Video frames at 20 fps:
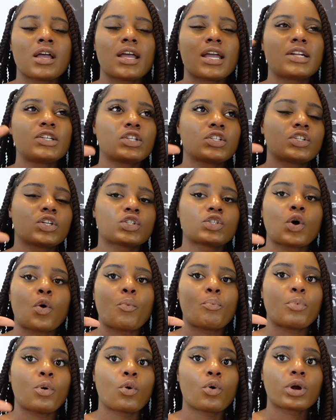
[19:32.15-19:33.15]
It just looked
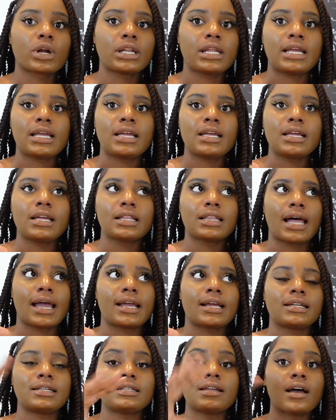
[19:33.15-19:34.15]
so poorly
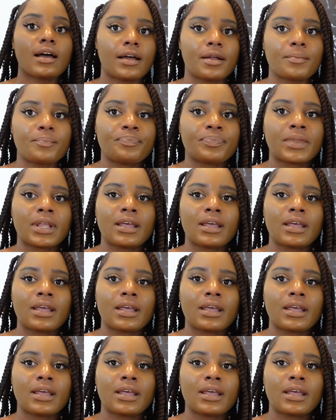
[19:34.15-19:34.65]
like done.